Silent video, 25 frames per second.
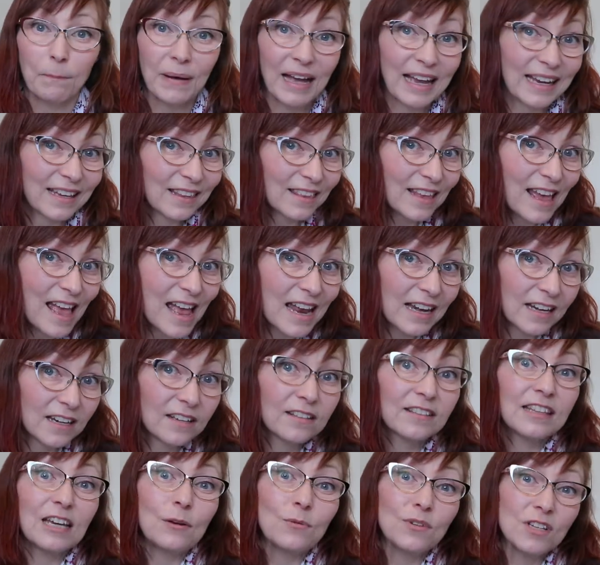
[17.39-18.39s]
Back
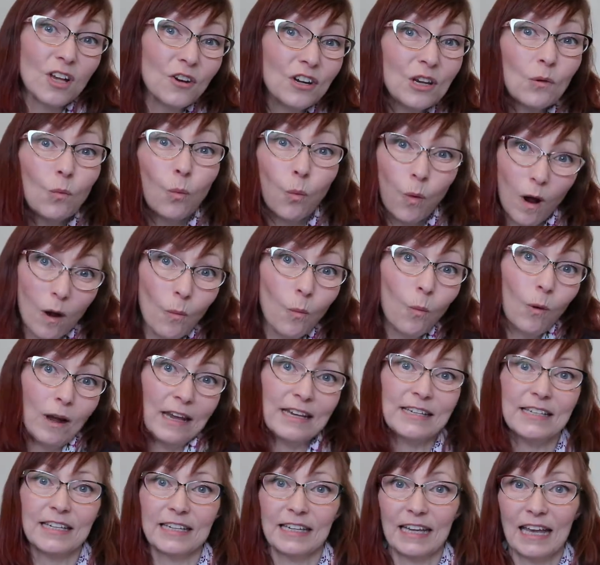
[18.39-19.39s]
then, there was only one
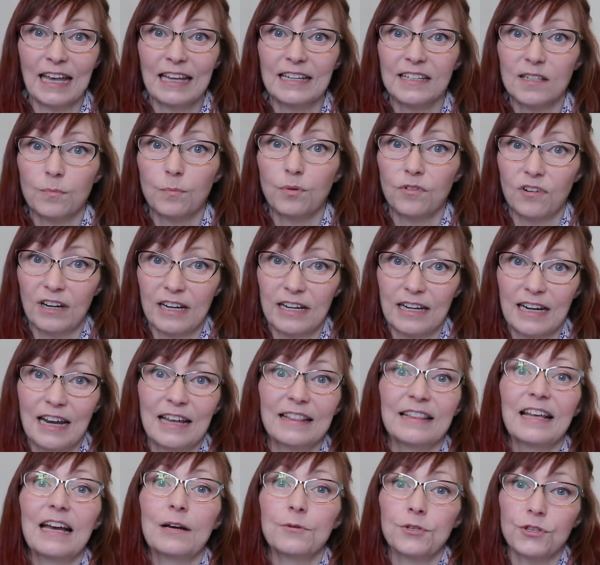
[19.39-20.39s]
way to get into print,
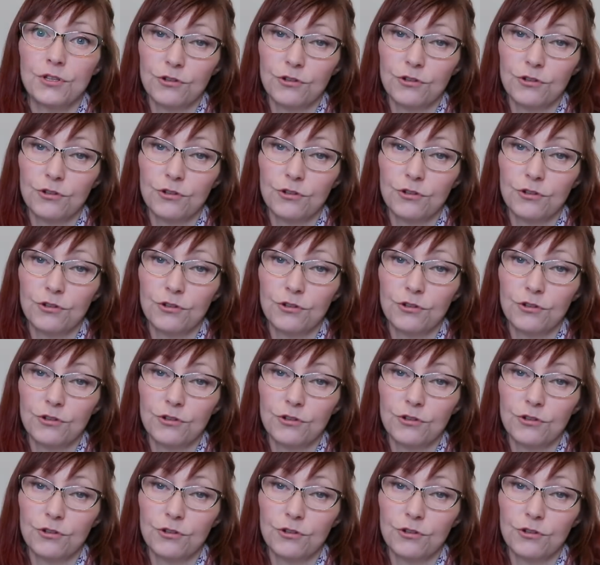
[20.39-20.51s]
and that was